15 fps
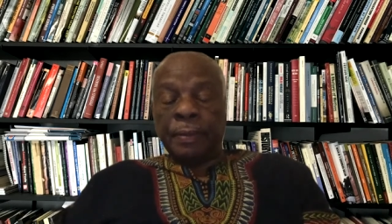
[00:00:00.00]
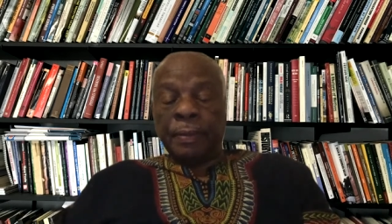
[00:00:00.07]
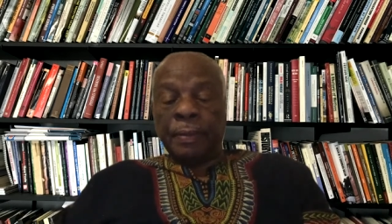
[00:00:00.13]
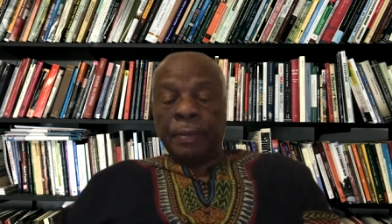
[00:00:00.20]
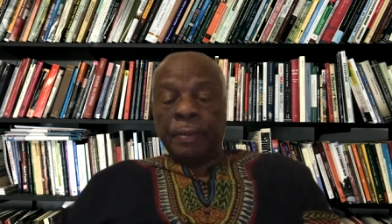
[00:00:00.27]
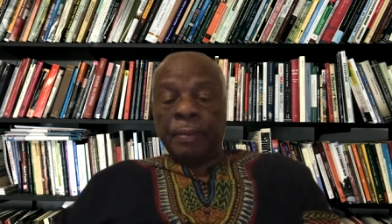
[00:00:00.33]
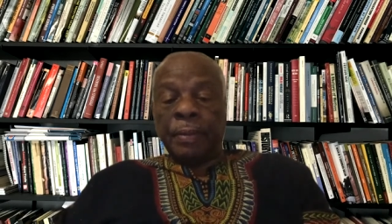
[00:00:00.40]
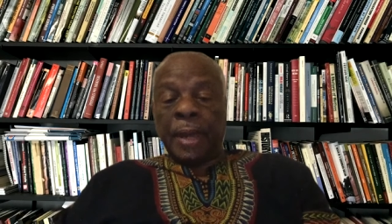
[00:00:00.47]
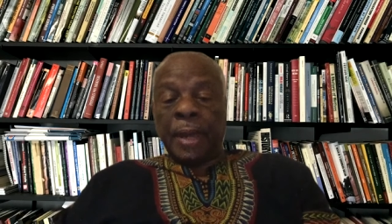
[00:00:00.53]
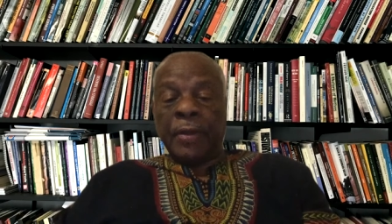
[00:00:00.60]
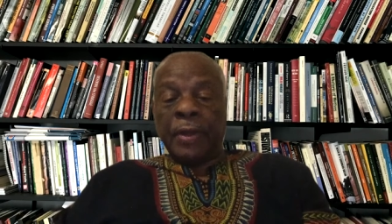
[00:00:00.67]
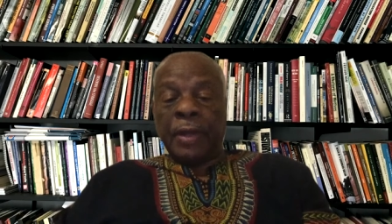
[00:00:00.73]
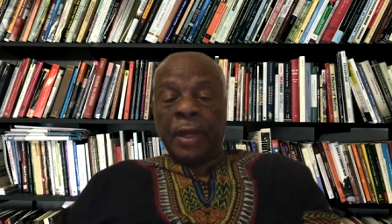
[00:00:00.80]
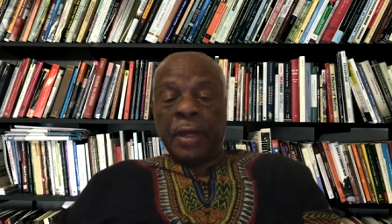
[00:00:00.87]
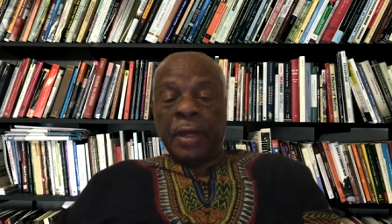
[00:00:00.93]
by the
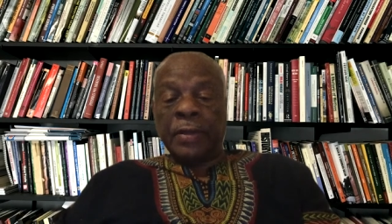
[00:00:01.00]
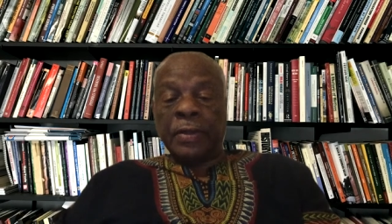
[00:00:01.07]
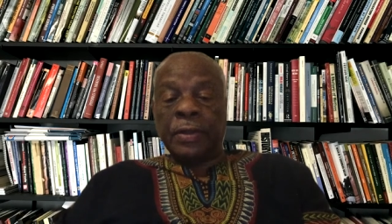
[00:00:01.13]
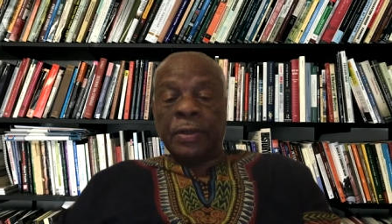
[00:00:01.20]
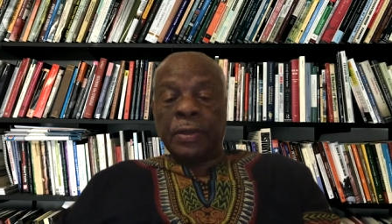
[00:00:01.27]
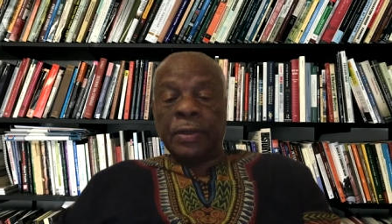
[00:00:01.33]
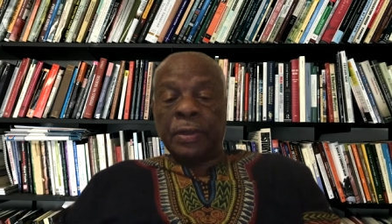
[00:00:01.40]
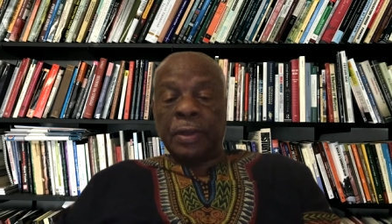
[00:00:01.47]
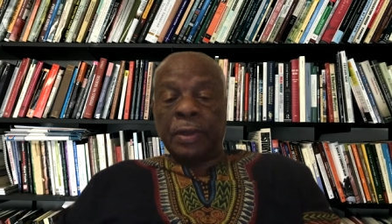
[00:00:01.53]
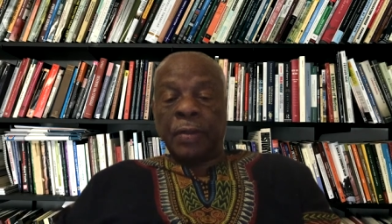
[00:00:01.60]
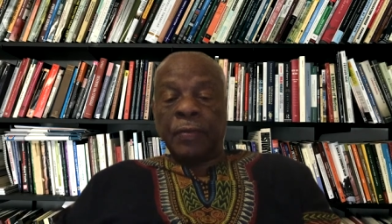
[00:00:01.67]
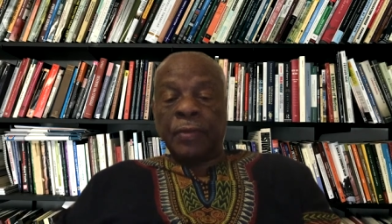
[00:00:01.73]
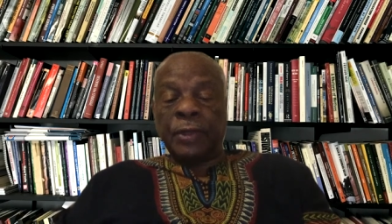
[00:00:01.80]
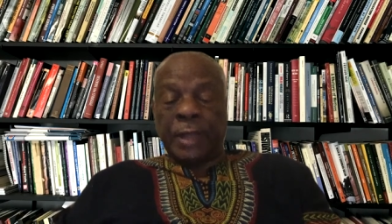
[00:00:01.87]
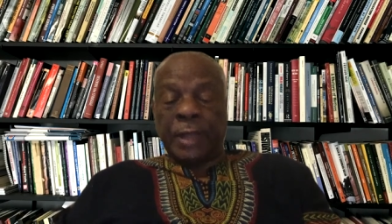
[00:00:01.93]
heads of
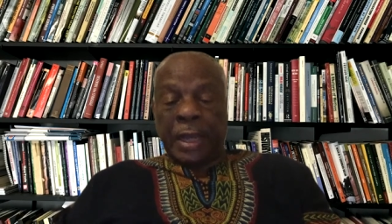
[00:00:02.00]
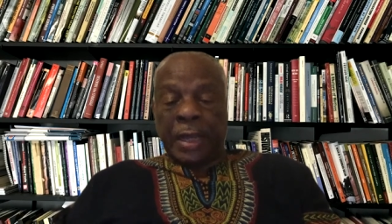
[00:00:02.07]
state.